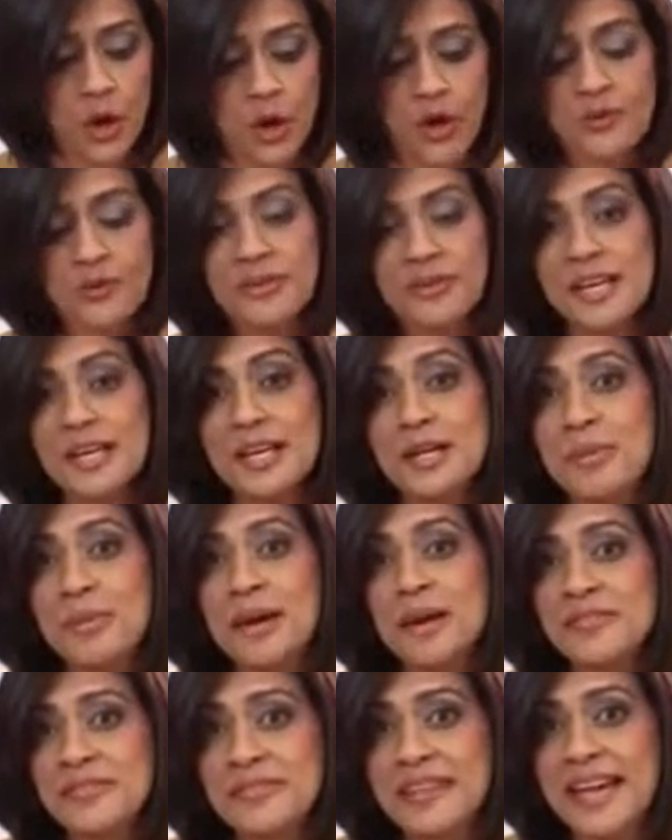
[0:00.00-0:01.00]
Over and
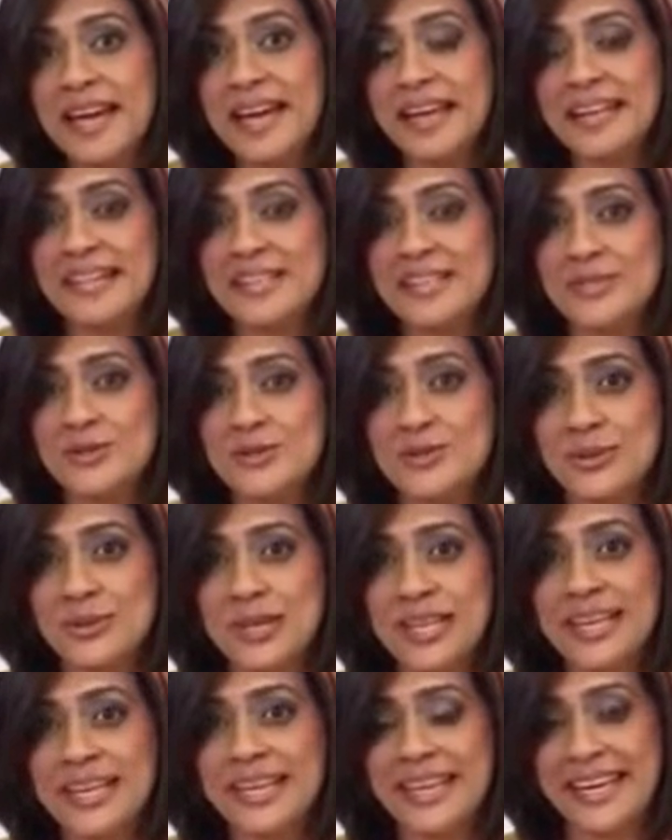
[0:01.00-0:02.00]
above that, it's
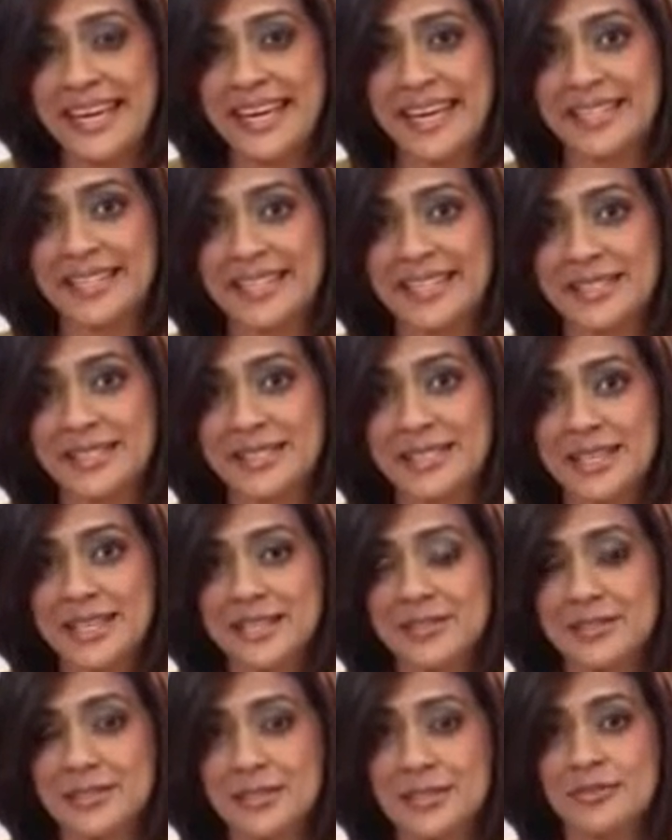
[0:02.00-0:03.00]
really handy to
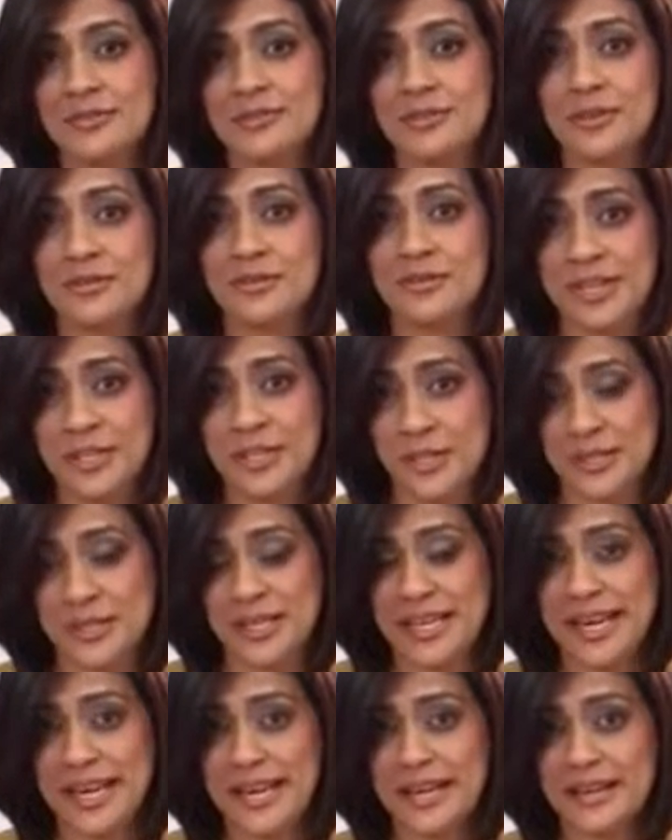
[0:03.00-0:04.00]
get rid of
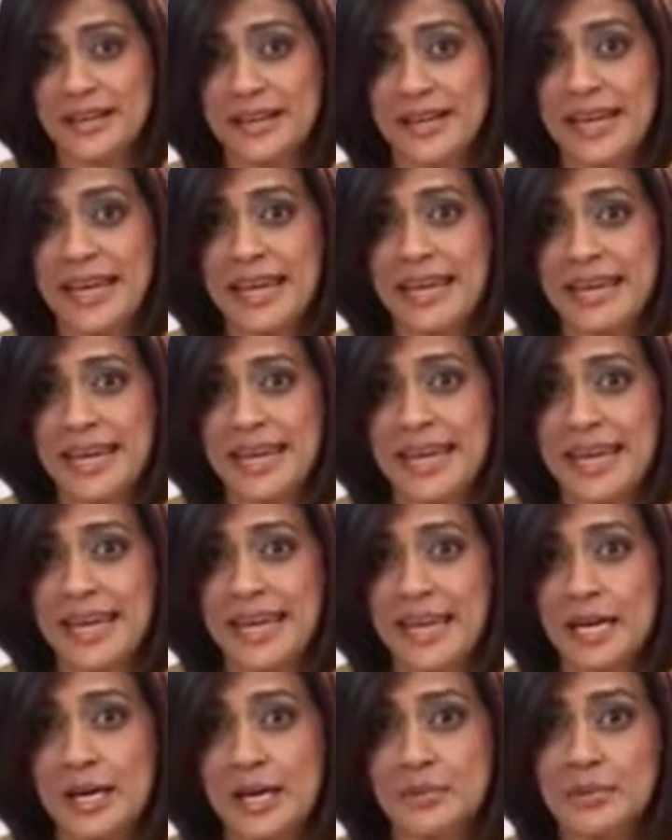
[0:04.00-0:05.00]
facial hair,
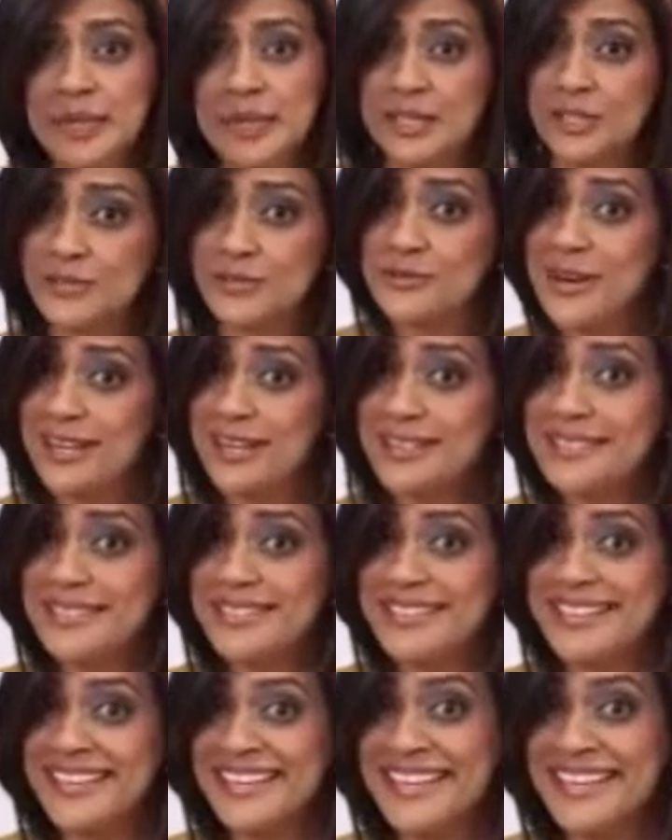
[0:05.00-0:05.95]
aka peach fuzz.